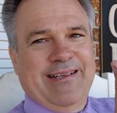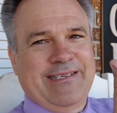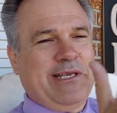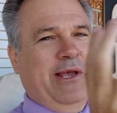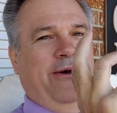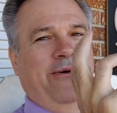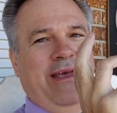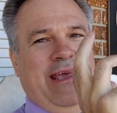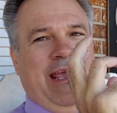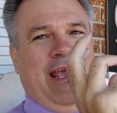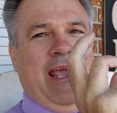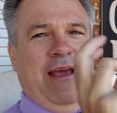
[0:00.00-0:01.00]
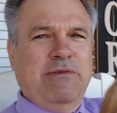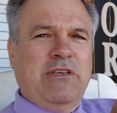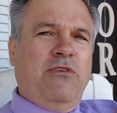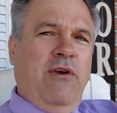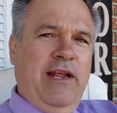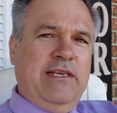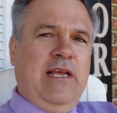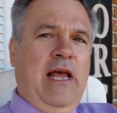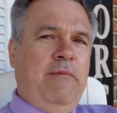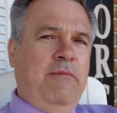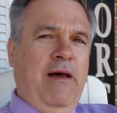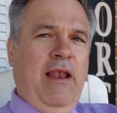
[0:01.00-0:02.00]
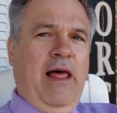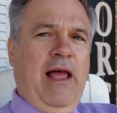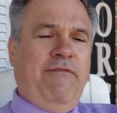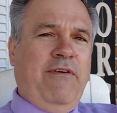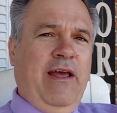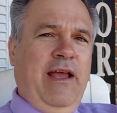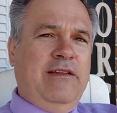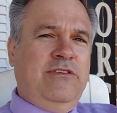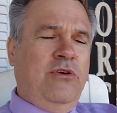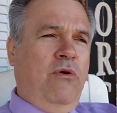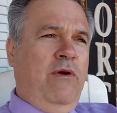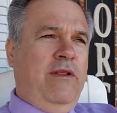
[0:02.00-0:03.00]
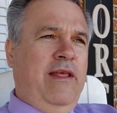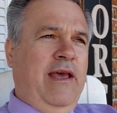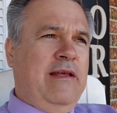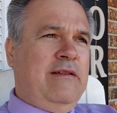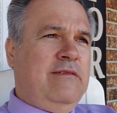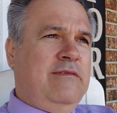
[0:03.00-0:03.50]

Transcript: So it was a great time in my life, and I enjoyed that